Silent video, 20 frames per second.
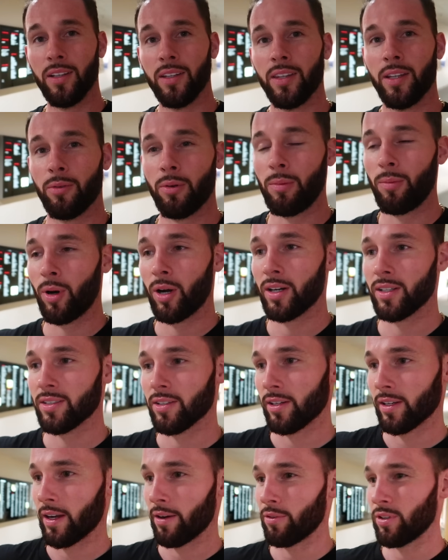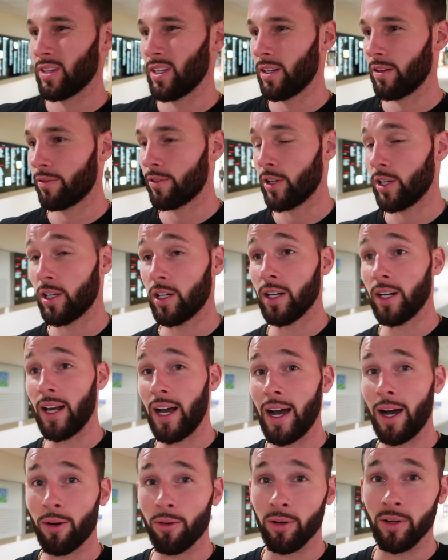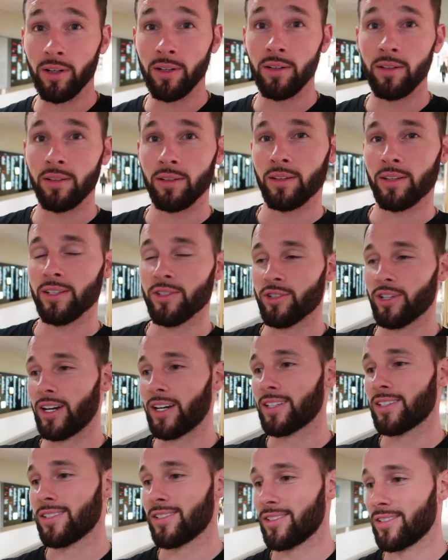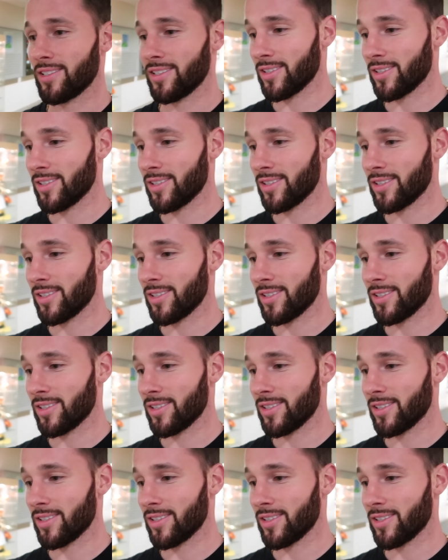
They were monitoring everything for a good hour. Contractions are